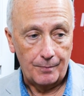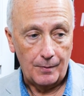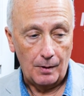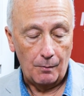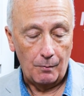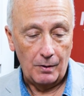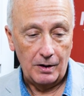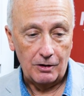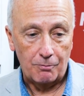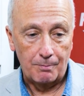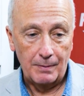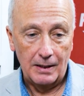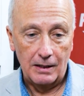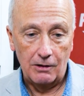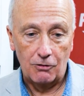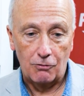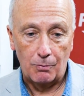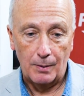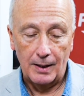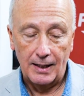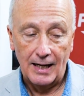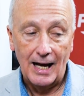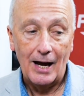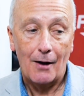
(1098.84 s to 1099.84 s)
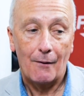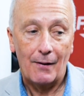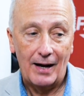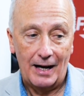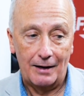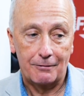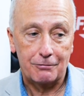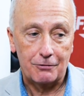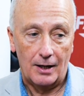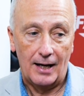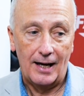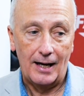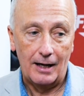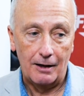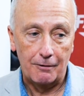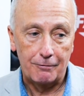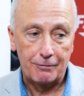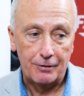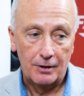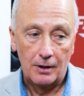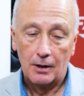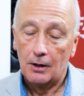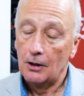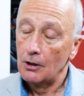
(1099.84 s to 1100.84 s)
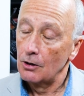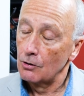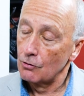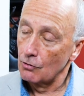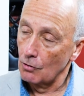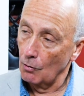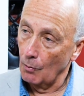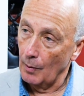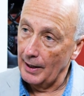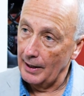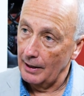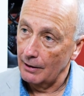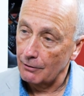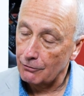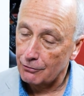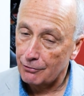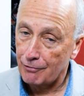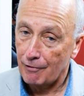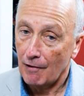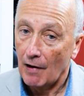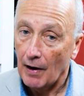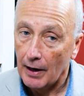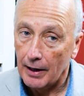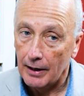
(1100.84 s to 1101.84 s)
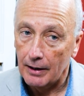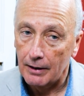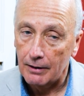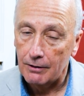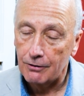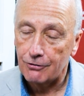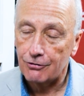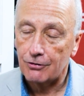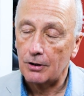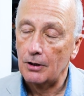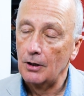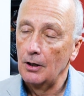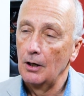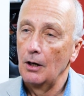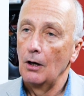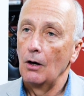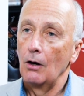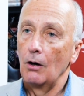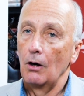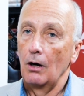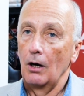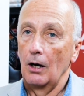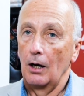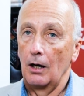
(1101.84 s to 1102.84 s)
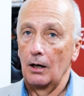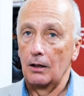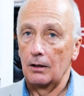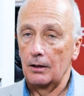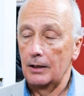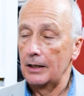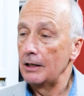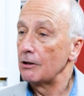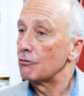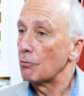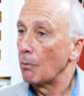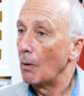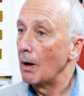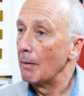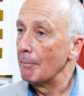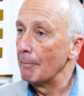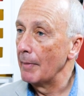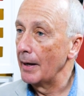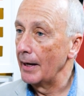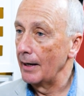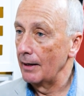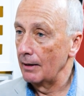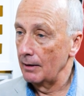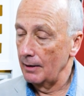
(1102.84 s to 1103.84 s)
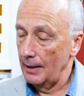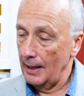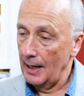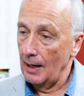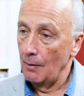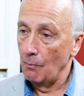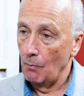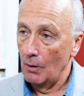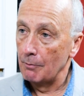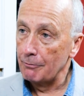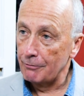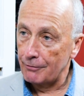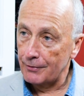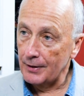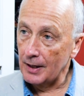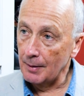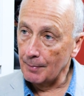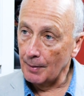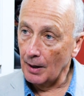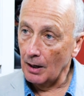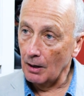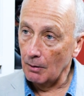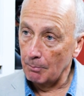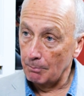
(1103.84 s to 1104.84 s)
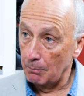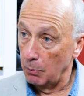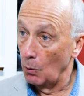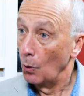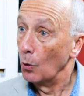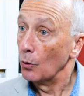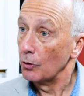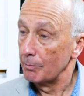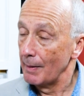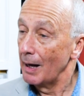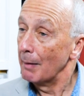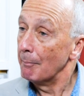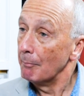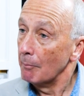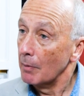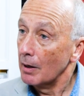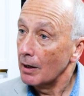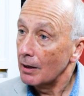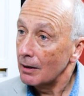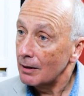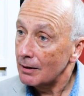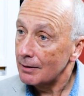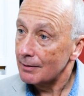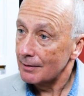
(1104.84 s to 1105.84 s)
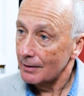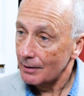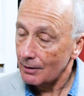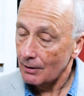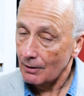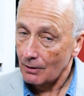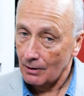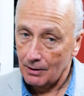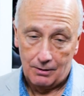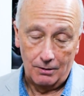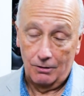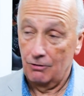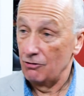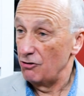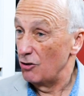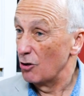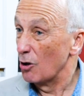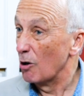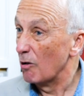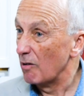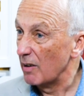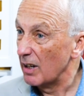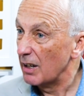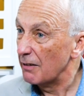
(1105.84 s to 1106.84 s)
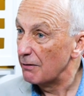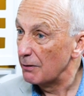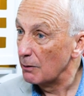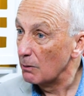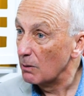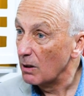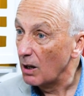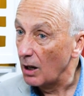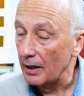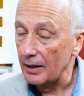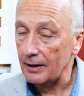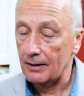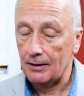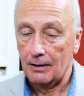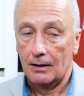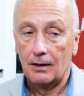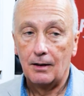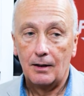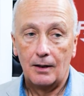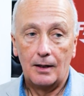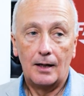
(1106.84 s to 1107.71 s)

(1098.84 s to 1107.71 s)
which means we now have to have, the way it's phrased, at least one male and one female board member, jury if you like,